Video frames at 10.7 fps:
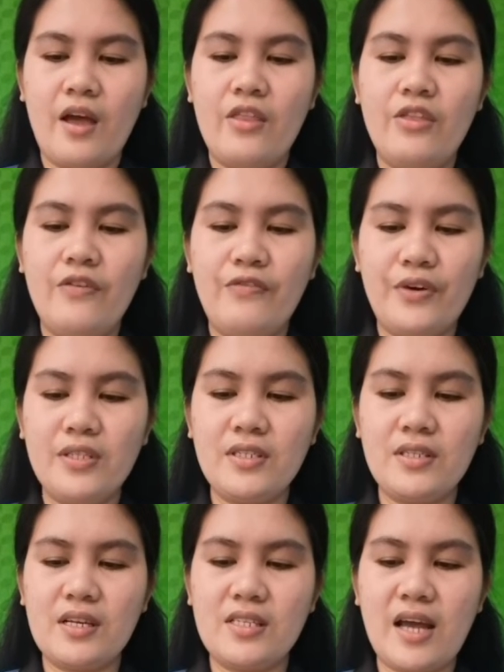The
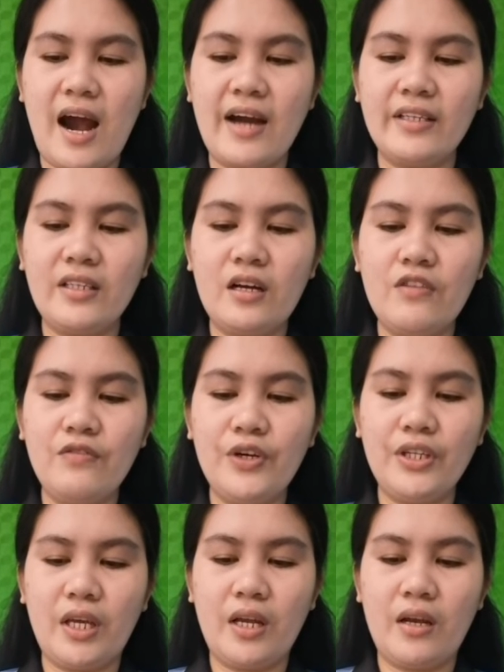first is the Article
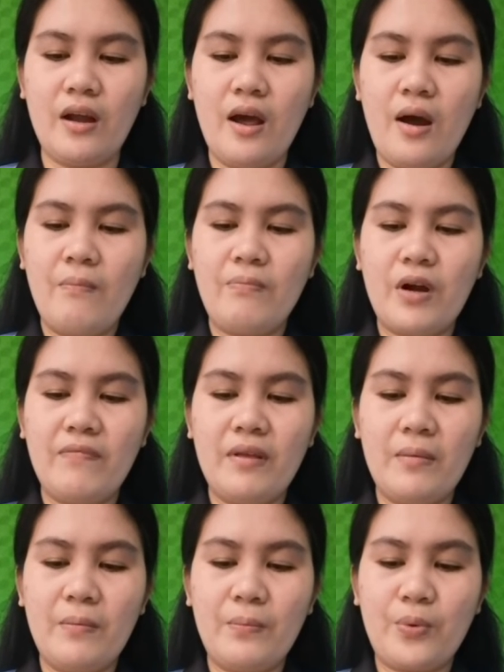14
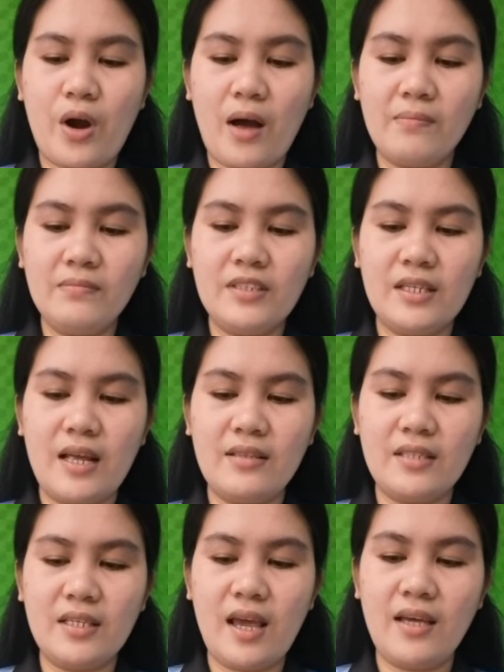from the
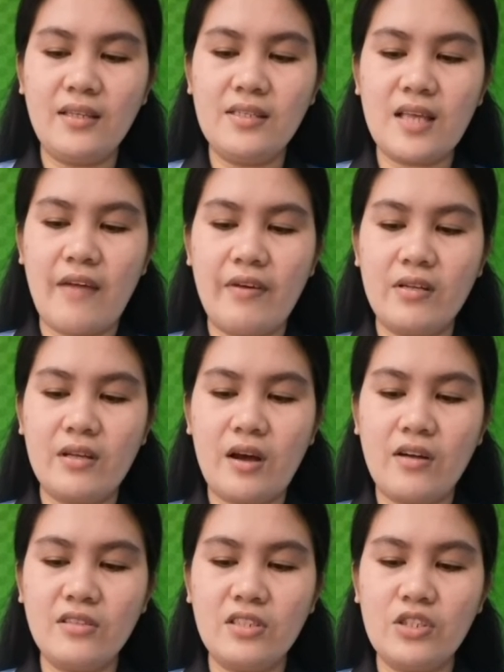1987
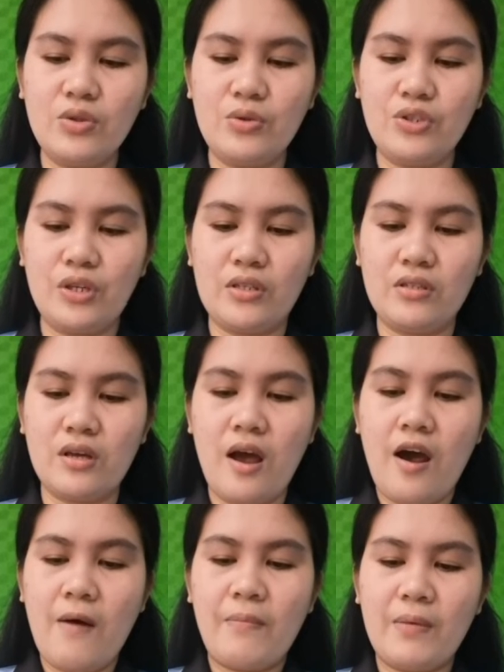Constitutions
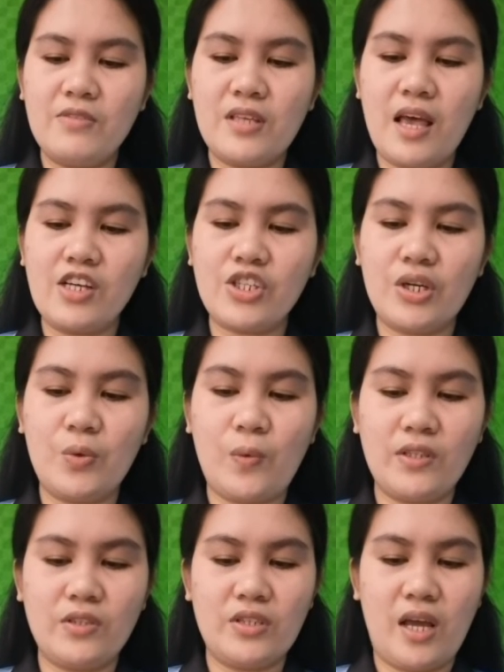from Section
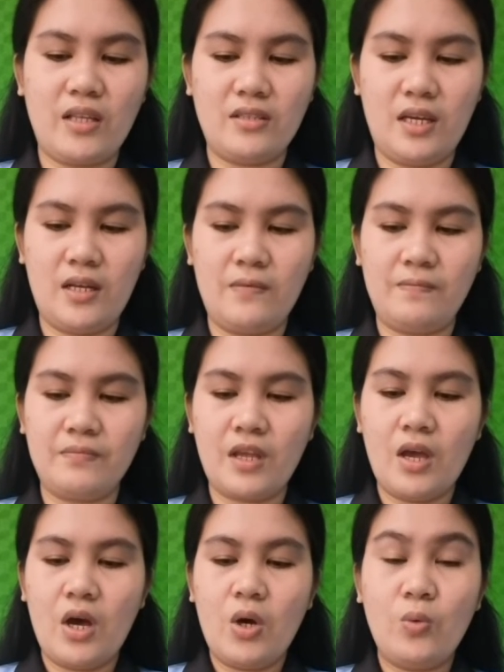1 to 19,
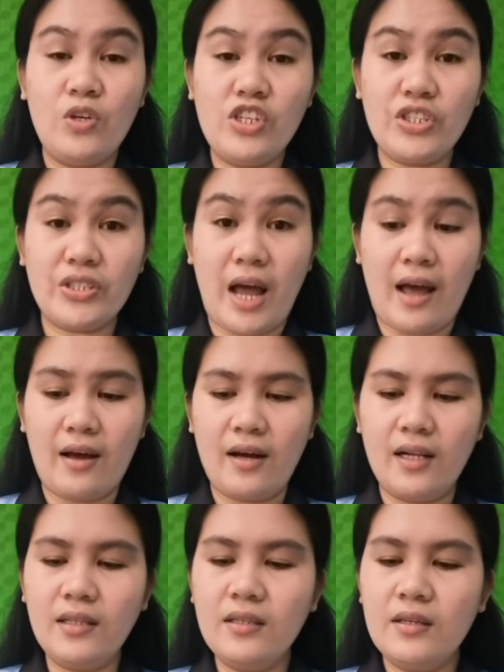which
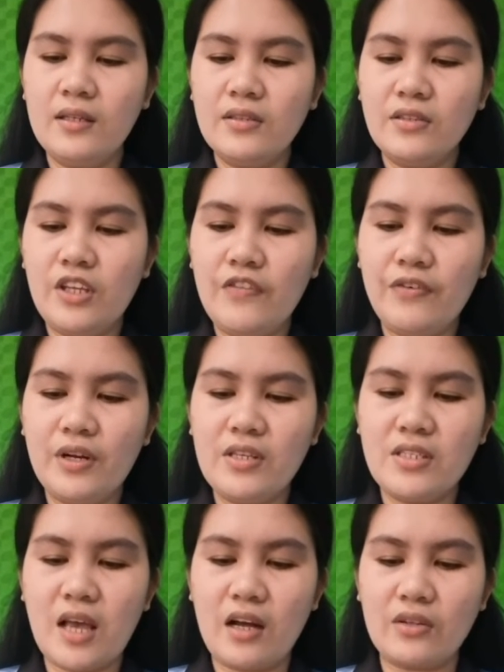tackle different
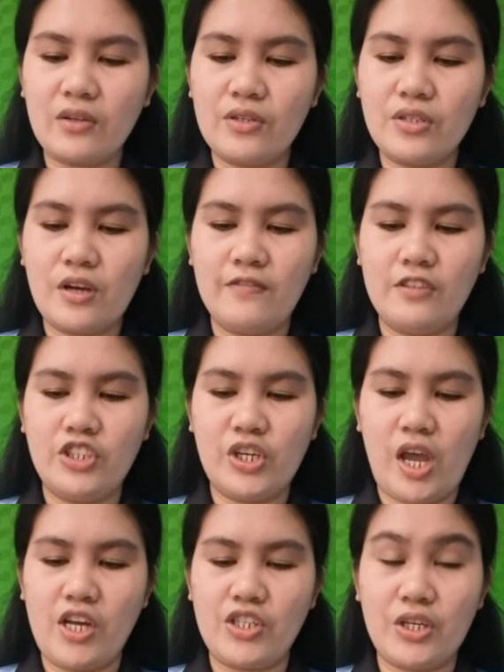sectors of
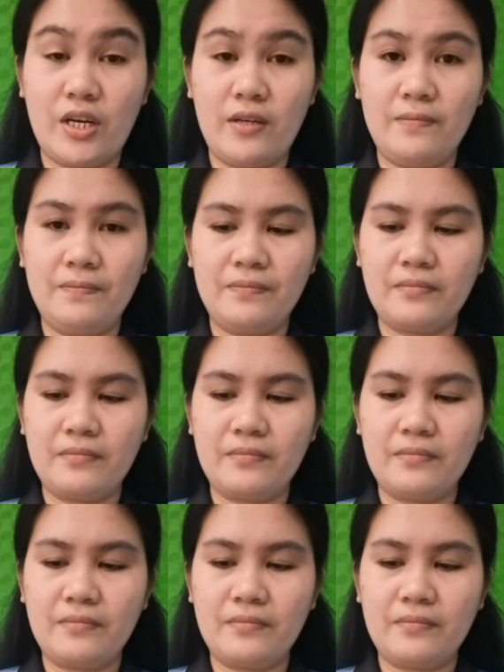education.